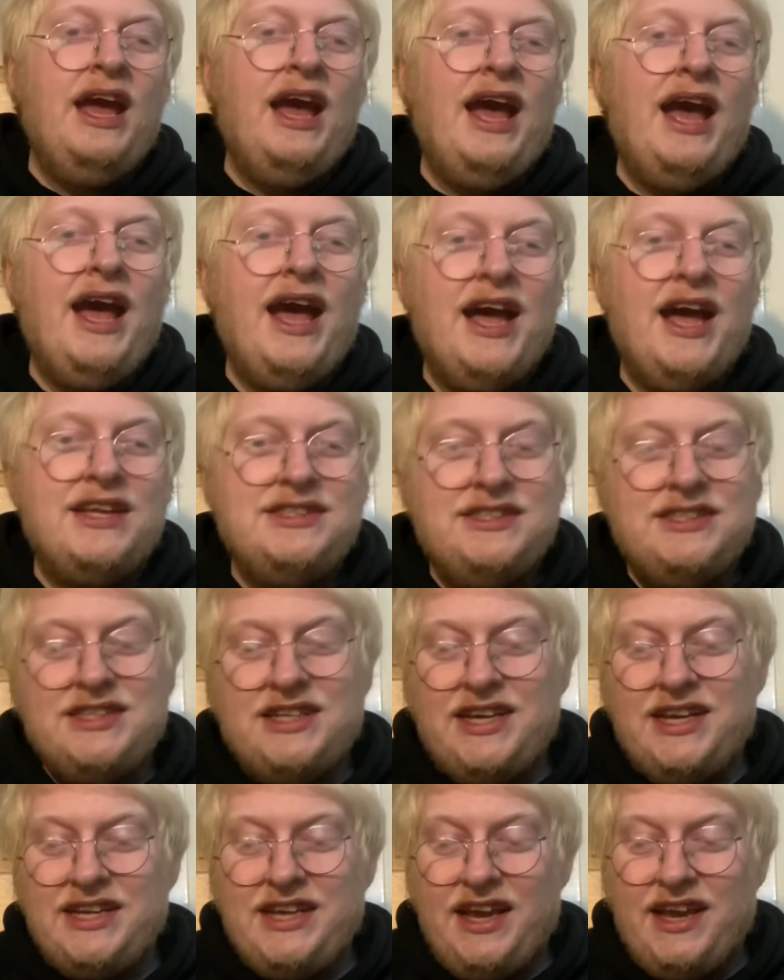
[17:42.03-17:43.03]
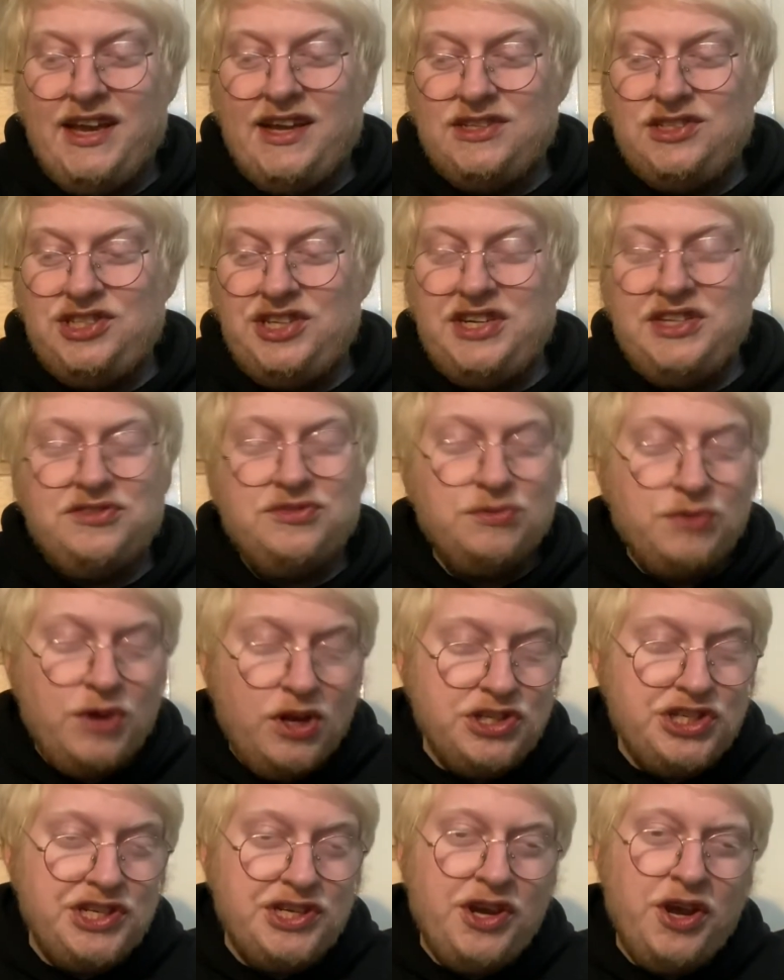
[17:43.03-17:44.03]
And yeah, cheers for
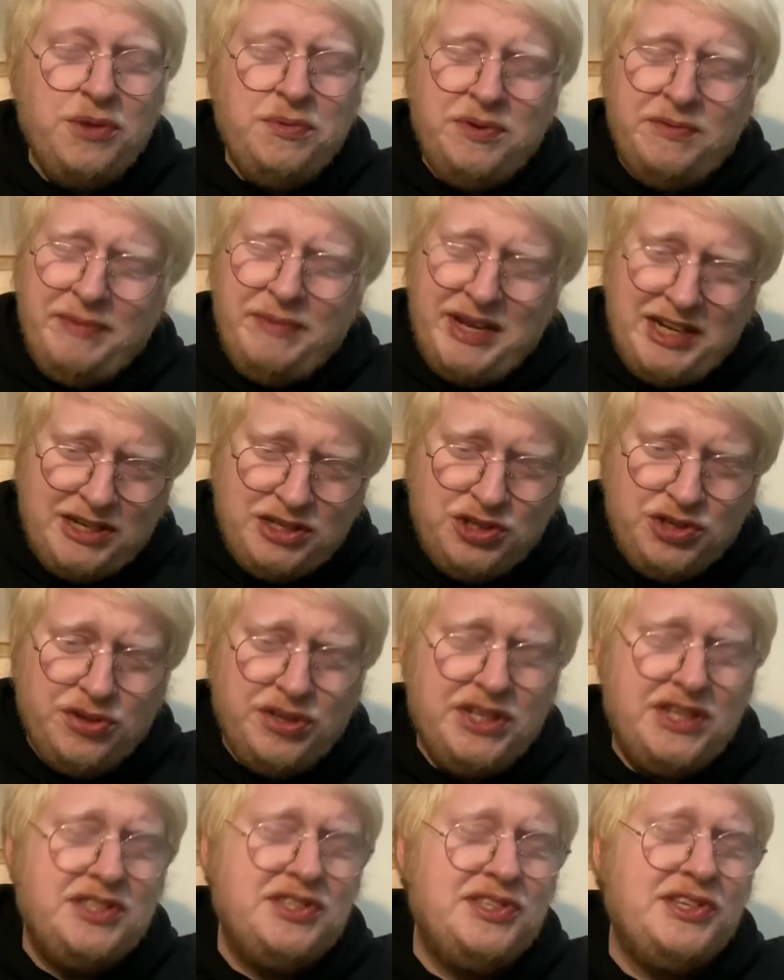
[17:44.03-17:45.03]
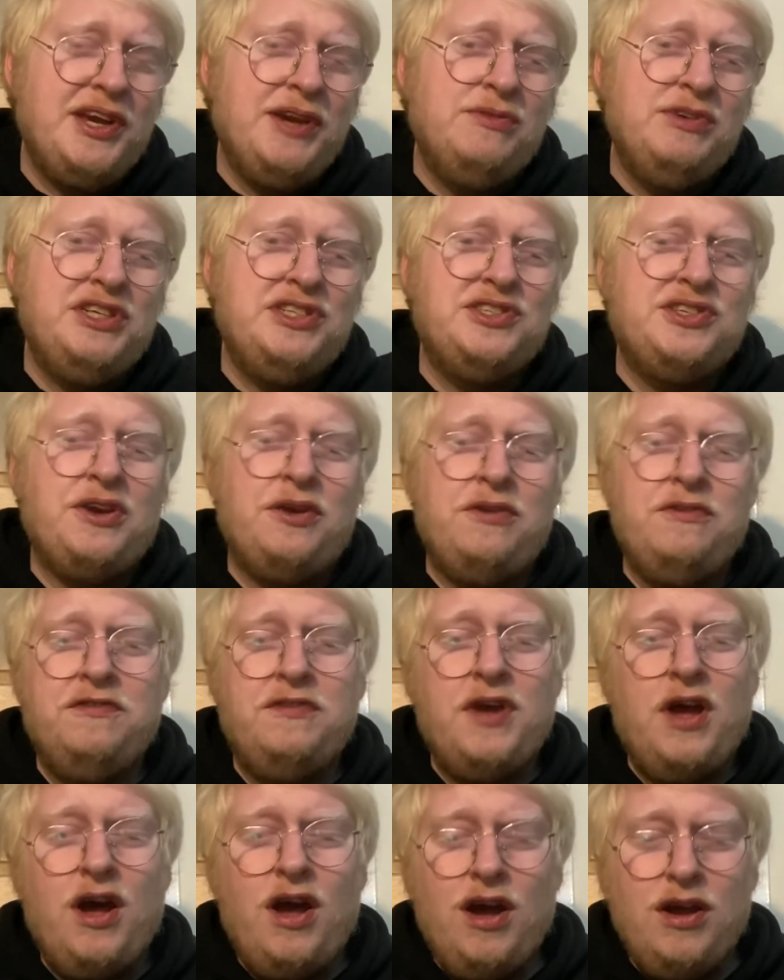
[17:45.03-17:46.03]
watching. Hope you've been enjoying the series so
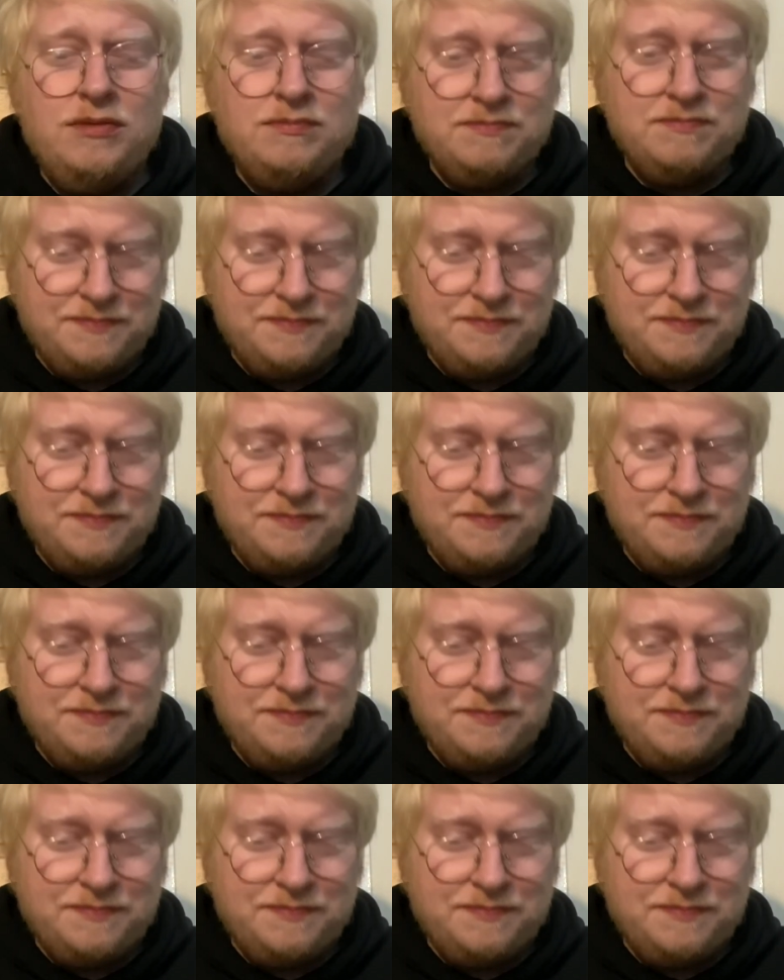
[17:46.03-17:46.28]
far.